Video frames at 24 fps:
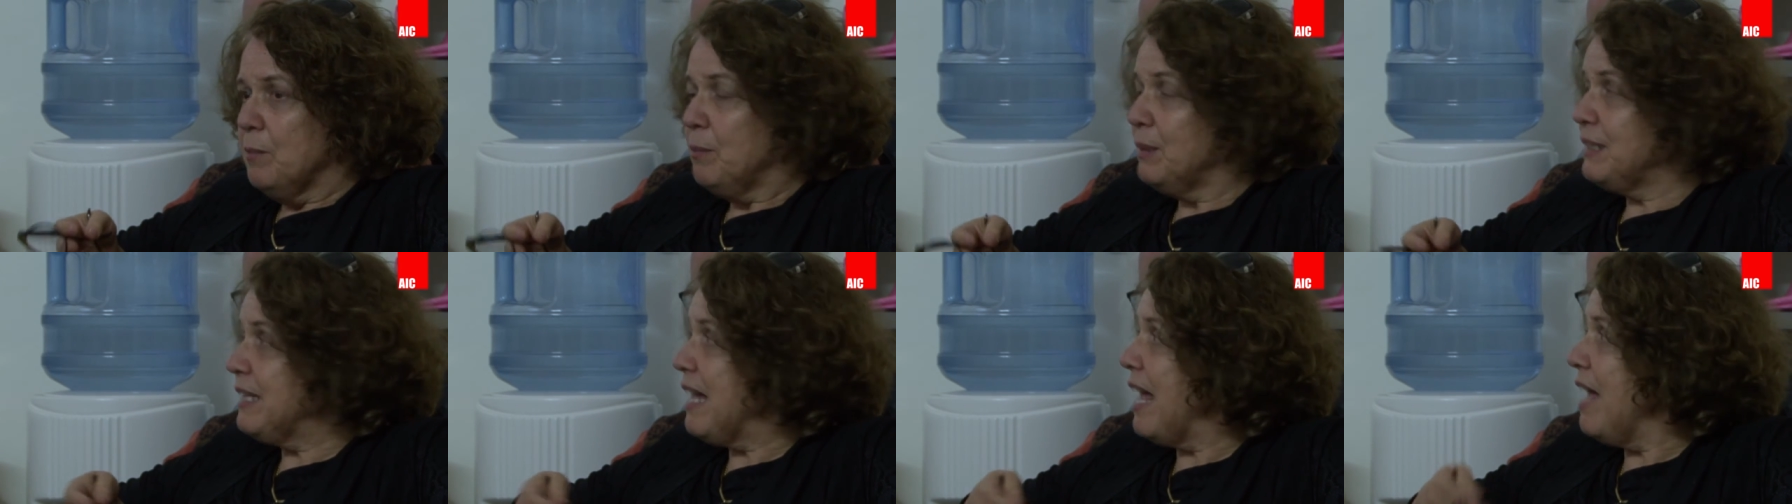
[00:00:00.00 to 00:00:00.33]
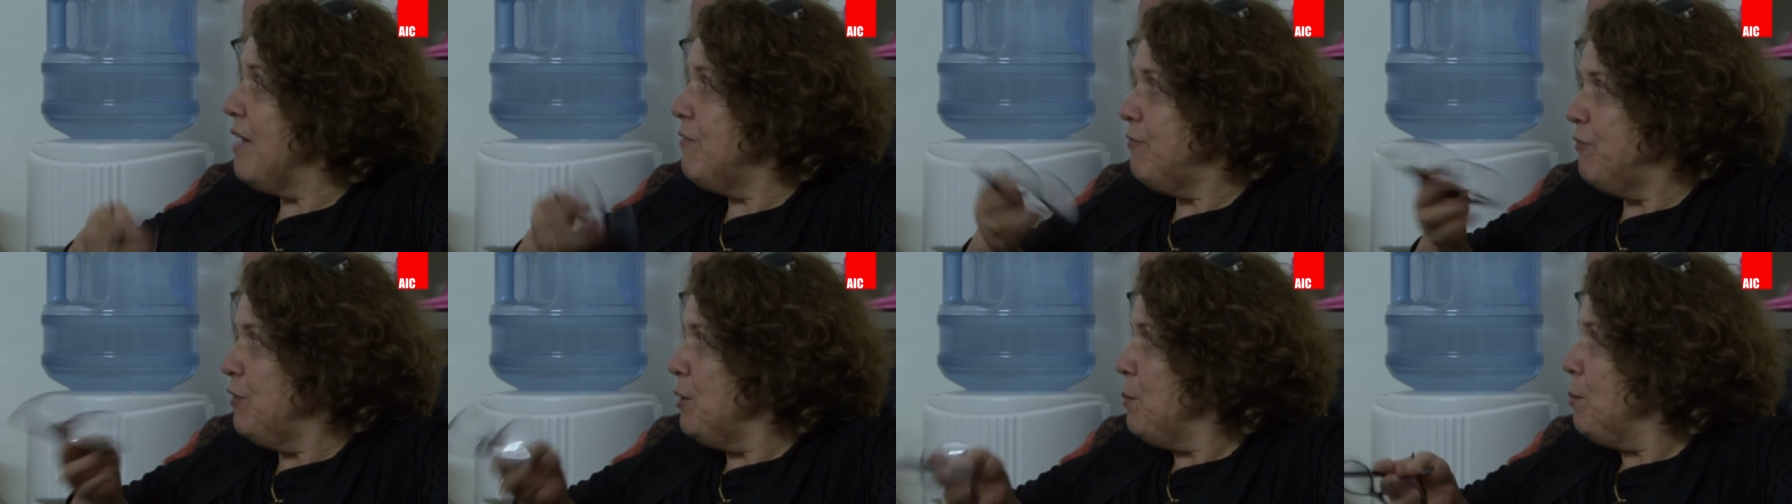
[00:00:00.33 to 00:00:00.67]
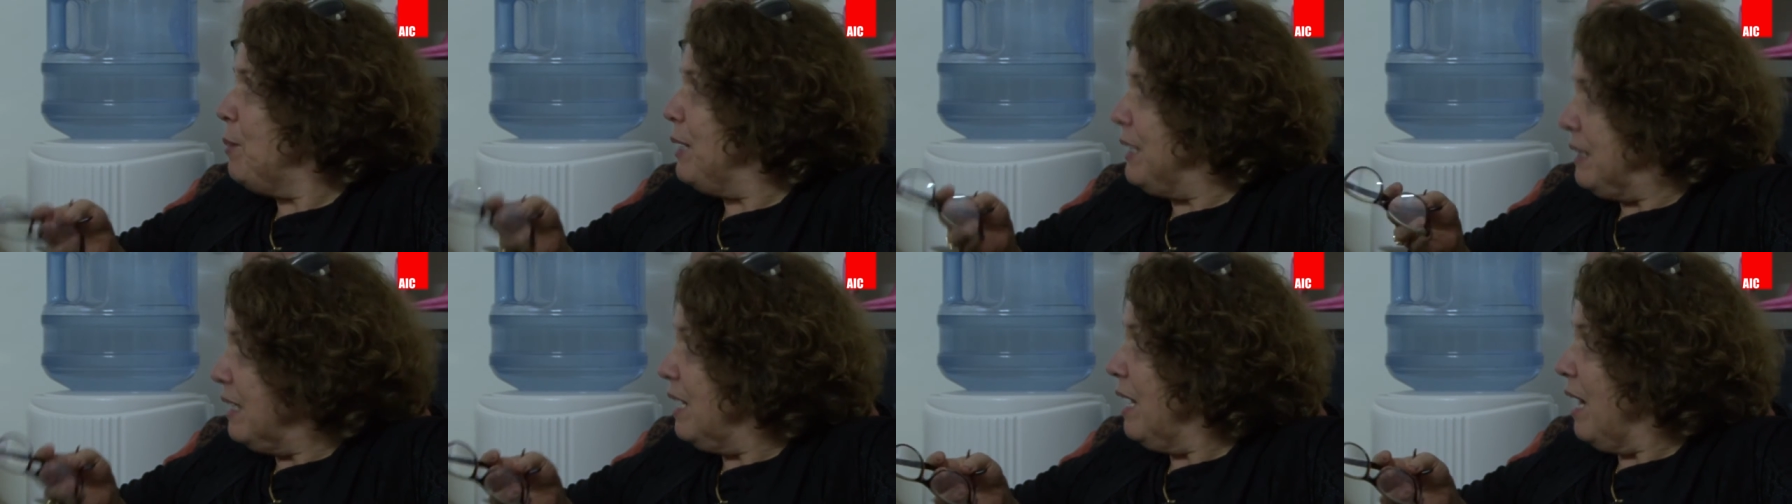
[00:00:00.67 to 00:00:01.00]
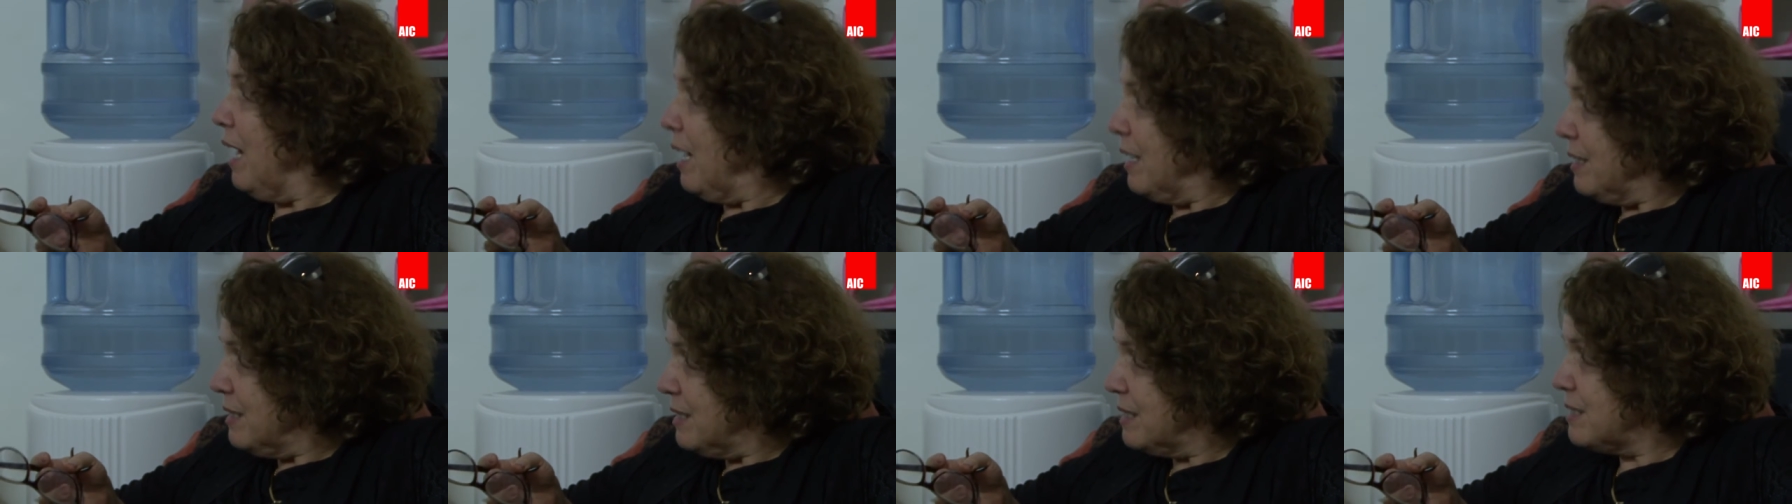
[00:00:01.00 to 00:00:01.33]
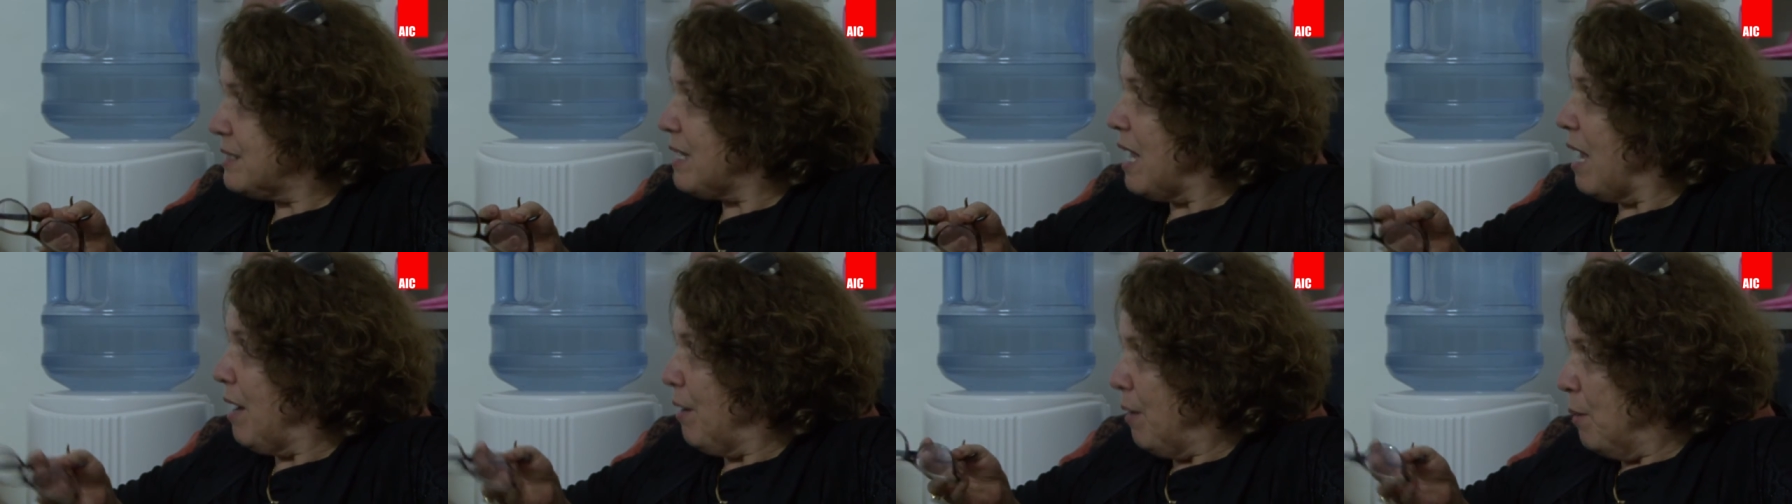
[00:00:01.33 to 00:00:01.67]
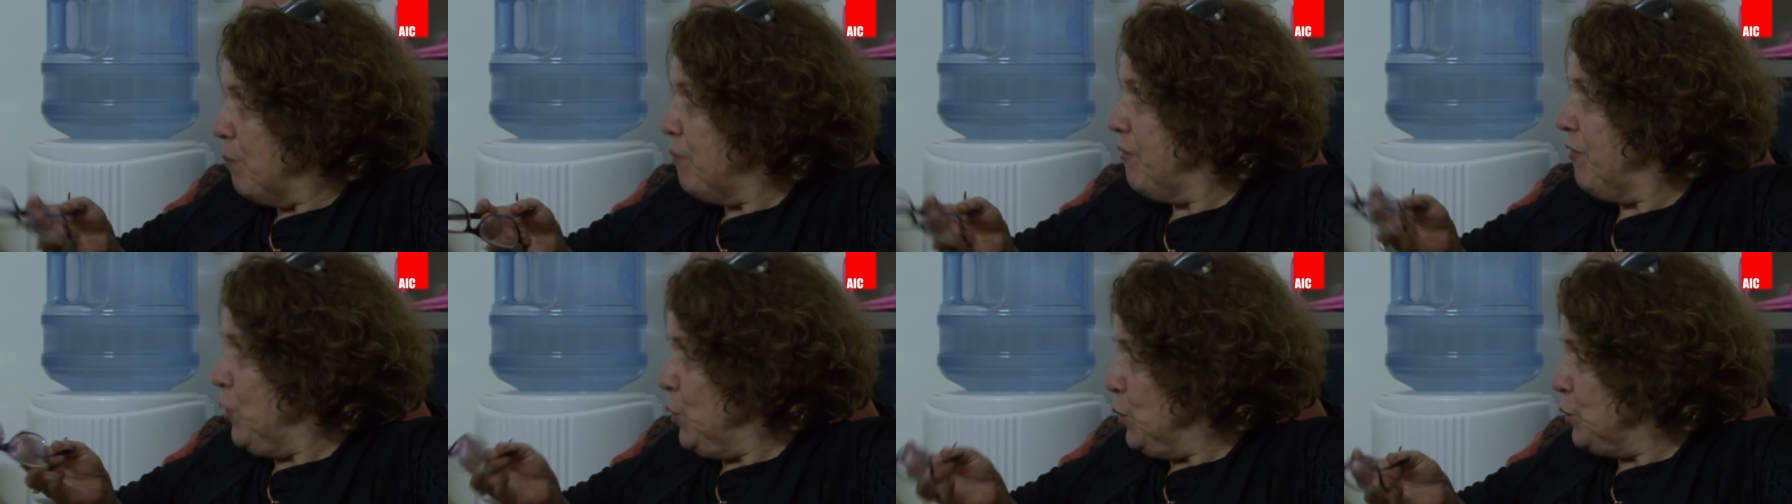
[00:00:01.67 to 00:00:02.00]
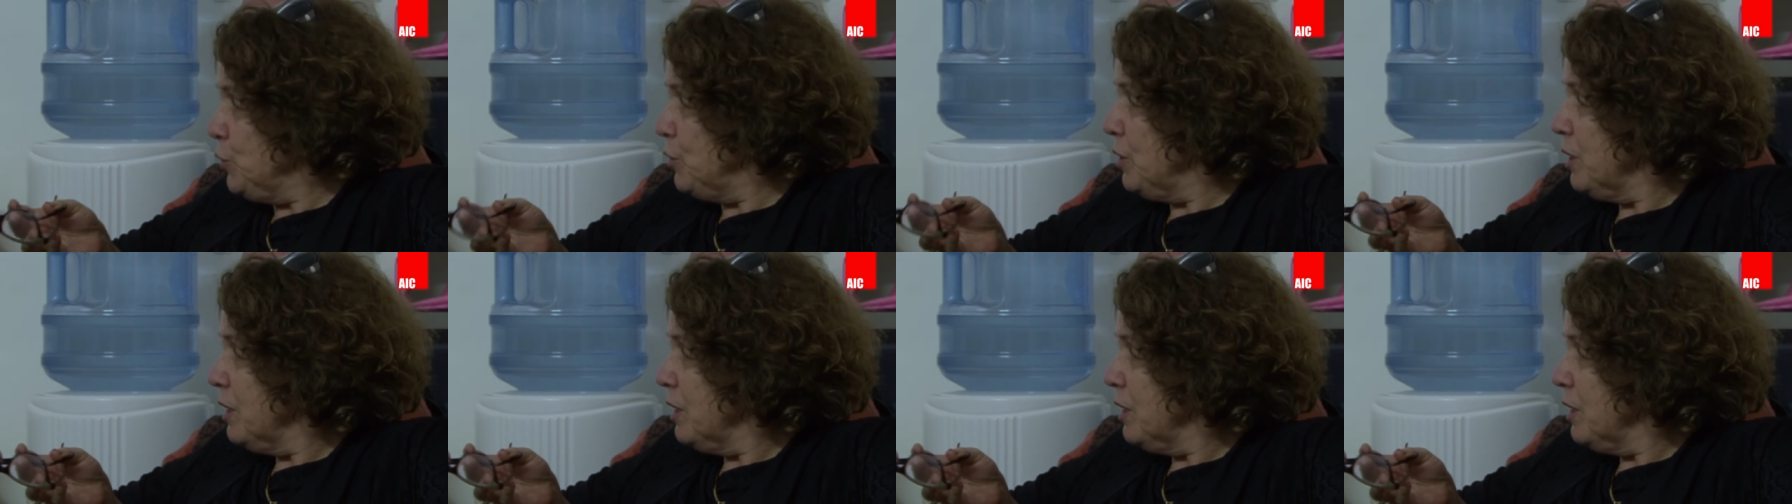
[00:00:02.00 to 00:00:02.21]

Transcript: but everybody likes Arab food.